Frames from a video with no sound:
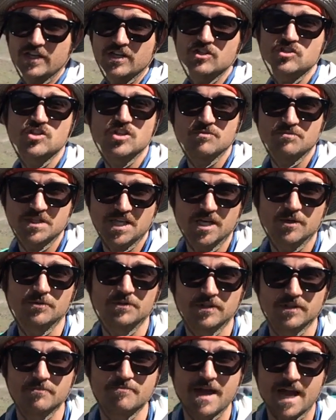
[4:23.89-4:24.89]
You should be able
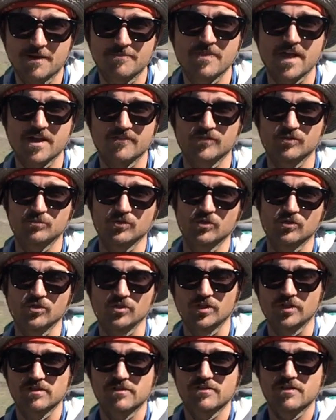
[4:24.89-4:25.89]
to map that from
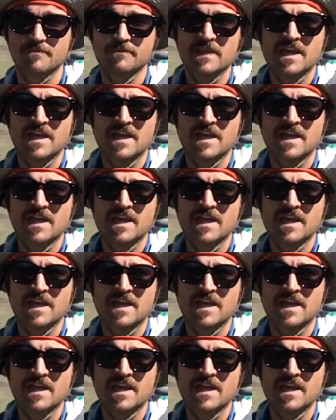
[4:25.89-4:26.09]
Google Earth.